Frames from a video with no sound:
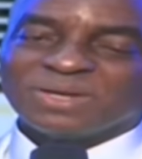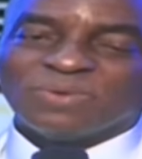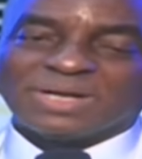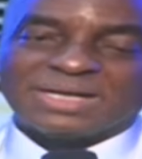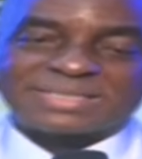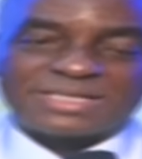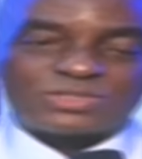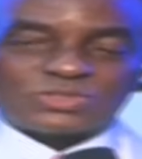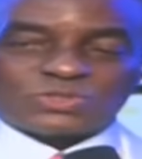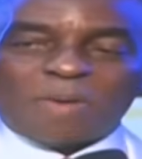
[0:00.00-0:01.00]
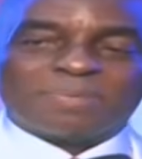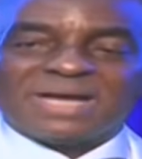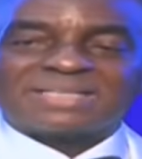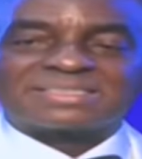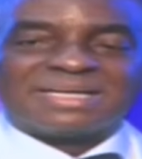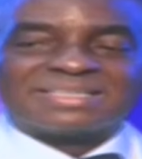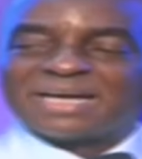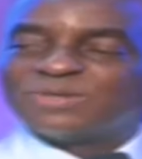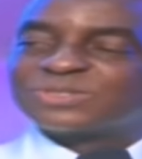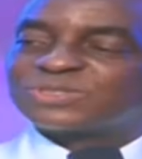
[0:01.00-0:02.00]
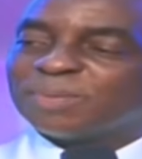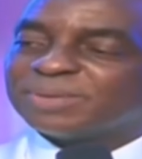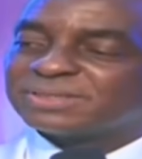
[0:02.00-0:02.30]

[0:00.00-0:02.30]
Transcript: When I say stop that center, you stop